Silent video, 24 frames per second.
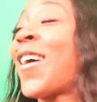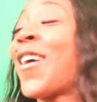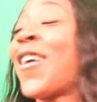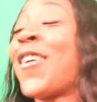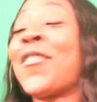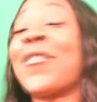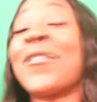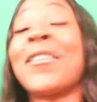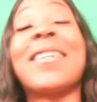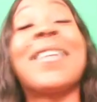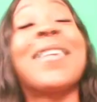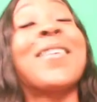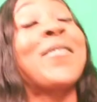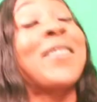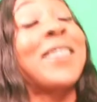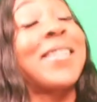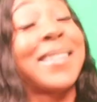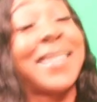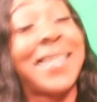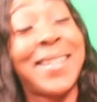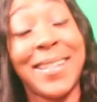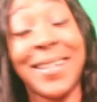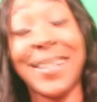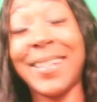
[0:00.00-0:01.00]
Only if
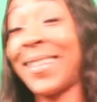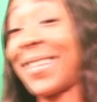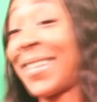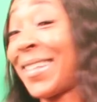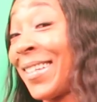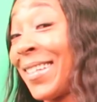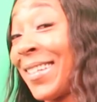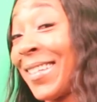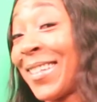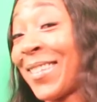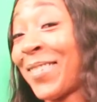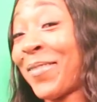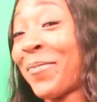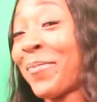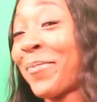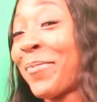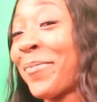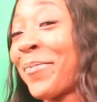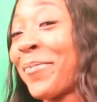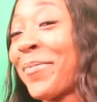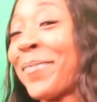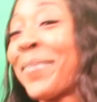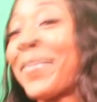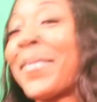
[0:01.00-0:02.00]
it's good attention.
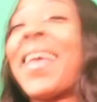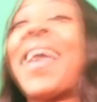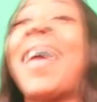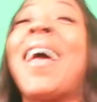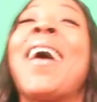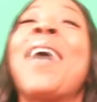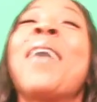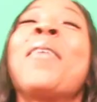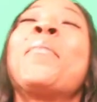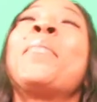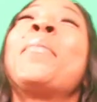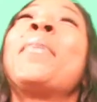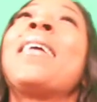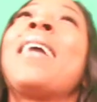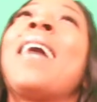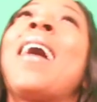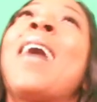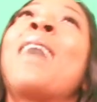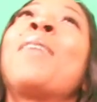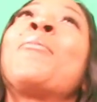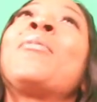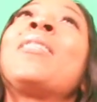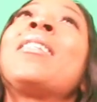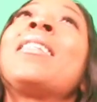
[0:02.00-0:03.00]

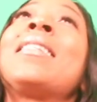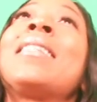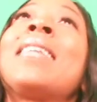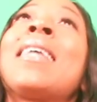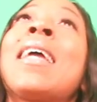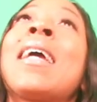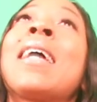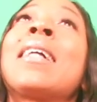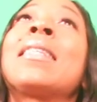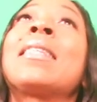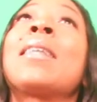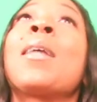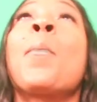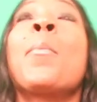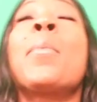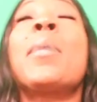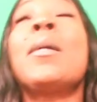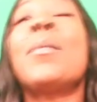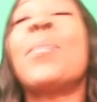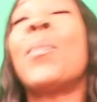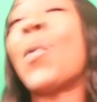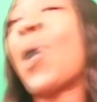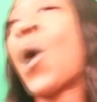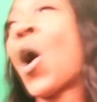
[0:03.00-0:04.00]
But I'm just saying, some
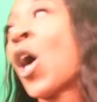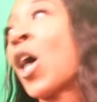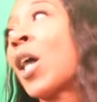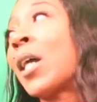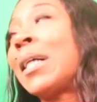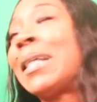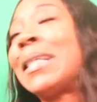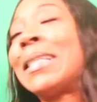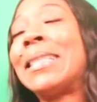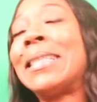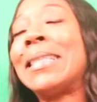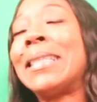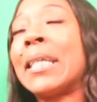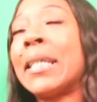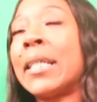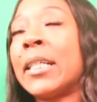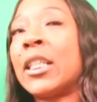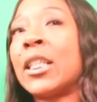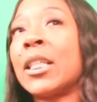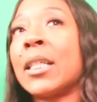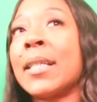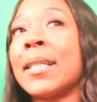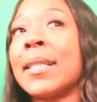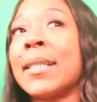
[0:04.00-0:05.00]
people are
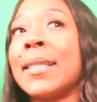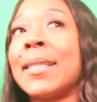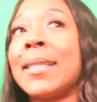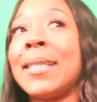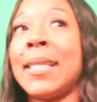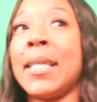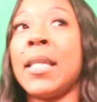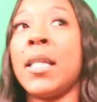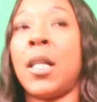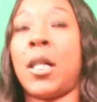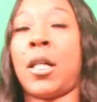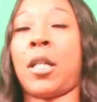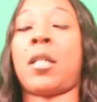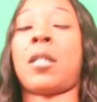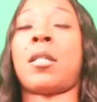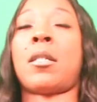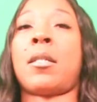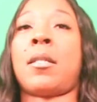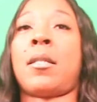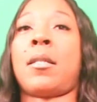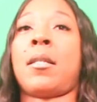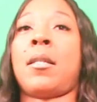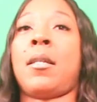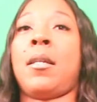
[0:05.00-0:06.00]
attention
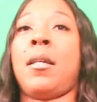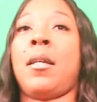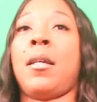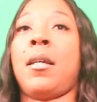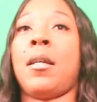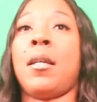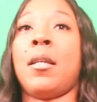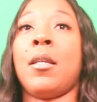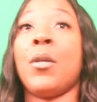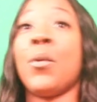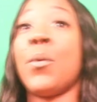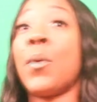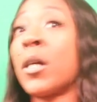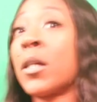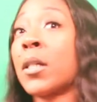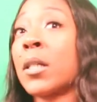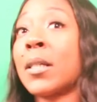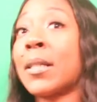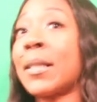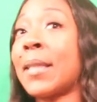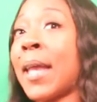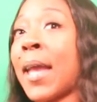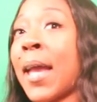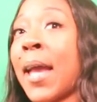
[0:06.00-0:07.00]
seekers. You
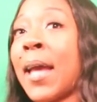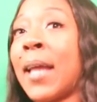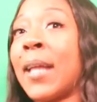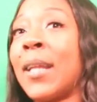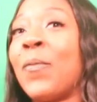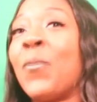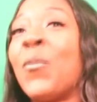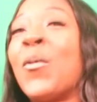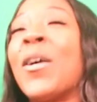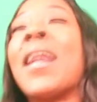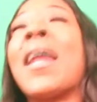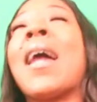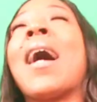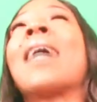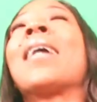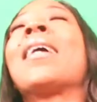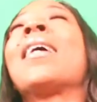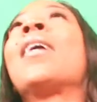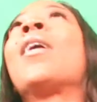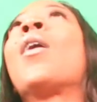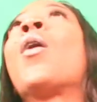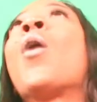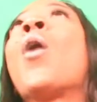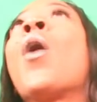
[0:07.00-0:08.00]
understand? Okay. When I,
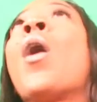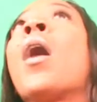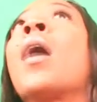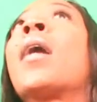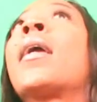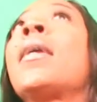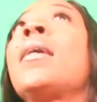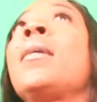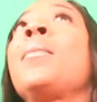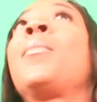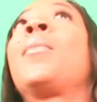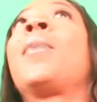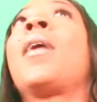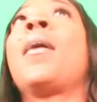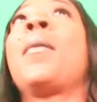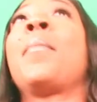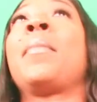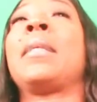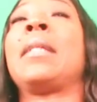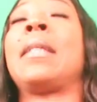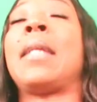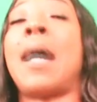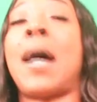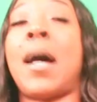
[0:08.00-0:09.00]
it all keep
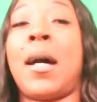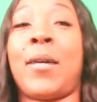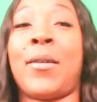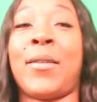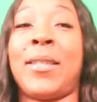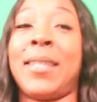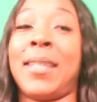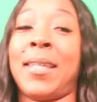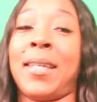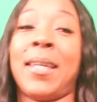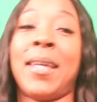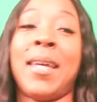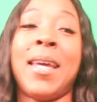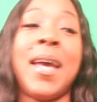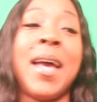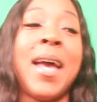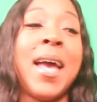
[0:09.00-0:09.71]
coming down to